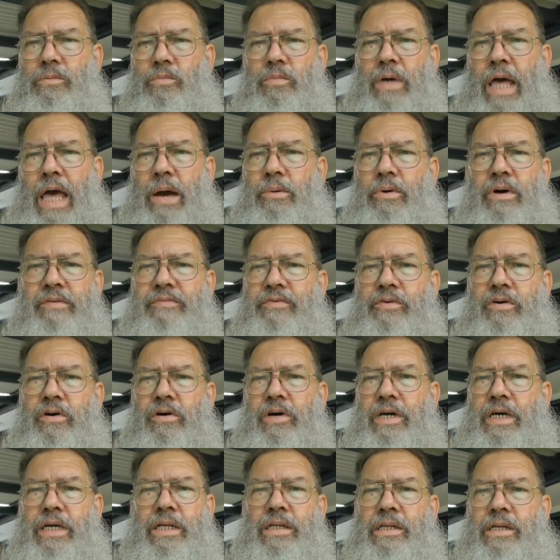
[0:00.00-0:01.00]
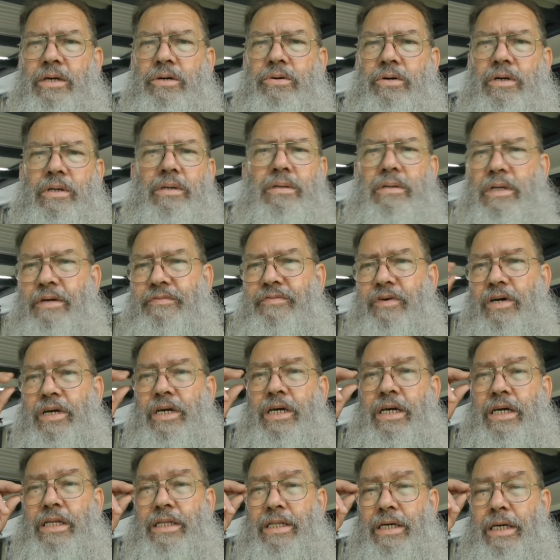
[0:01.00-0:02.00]
however I can do it, if I
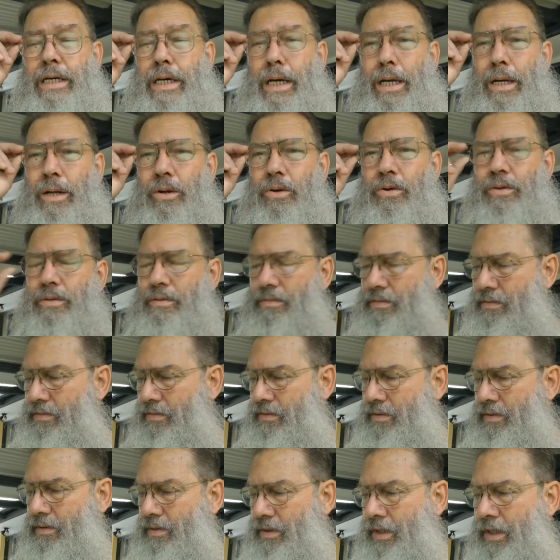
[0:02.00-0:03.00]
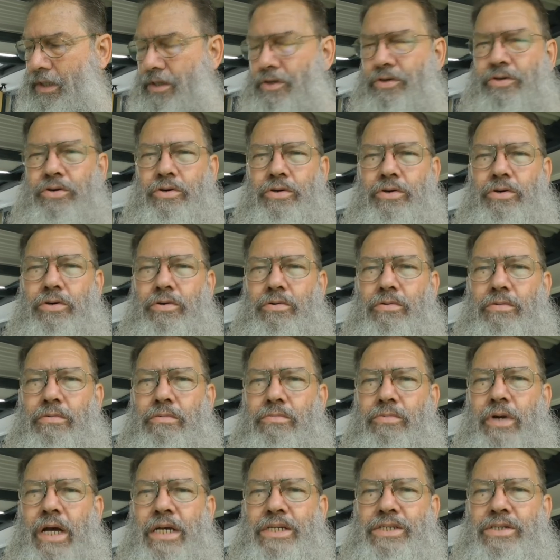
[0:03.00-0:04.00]
can get the gold into
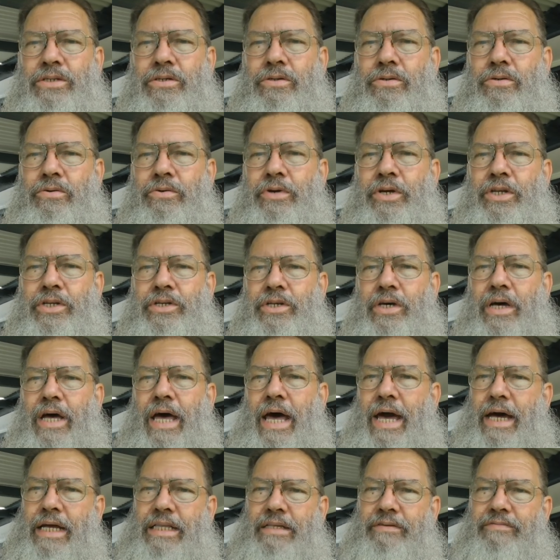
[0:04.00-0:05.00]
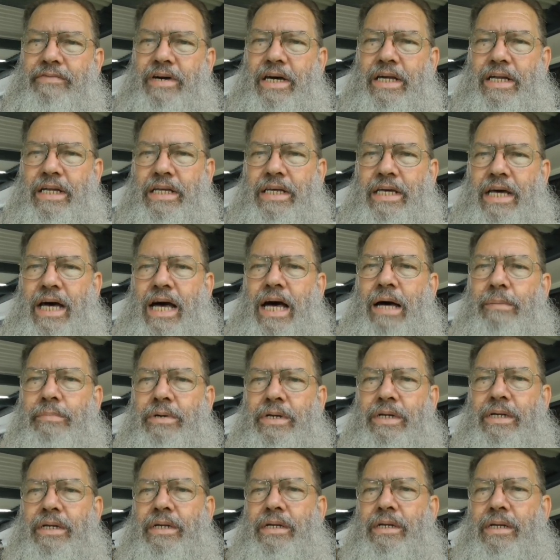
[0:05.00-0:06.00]
resin or into activated
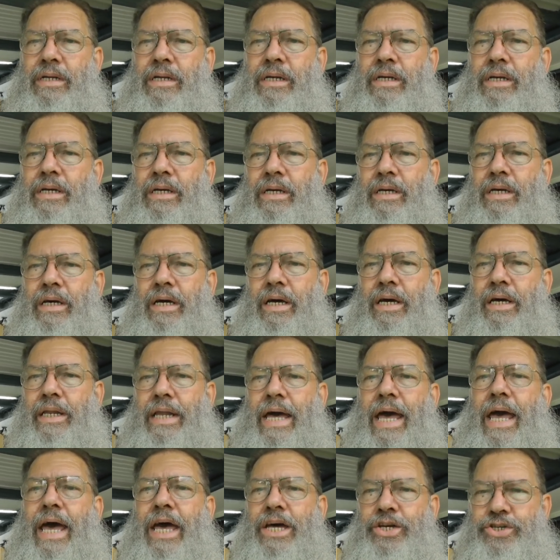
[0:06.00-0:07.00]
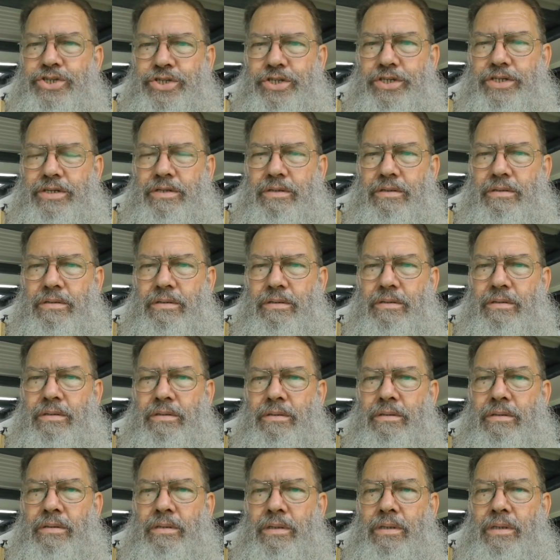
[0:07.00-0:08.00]
carbon and ash it,
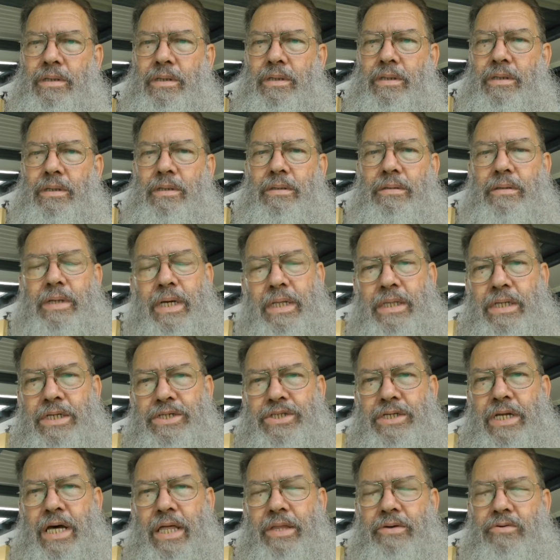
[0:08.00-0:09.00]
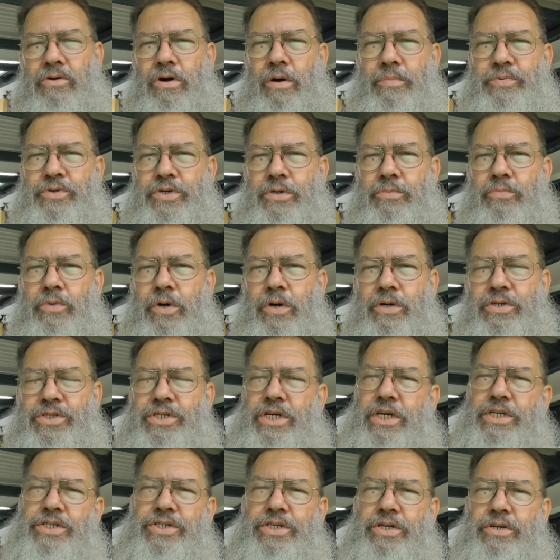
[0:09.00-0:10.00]
then there's another option where it
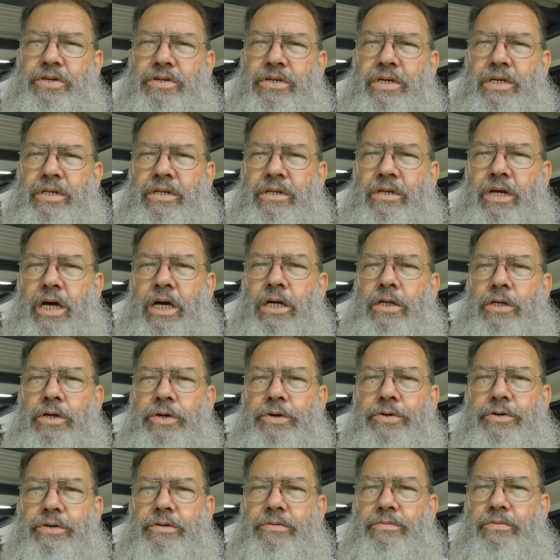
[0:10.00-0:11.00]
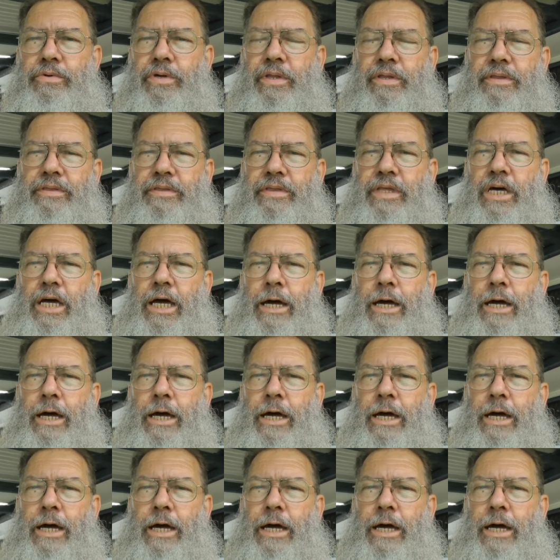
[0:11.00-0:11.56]
says you can elute it with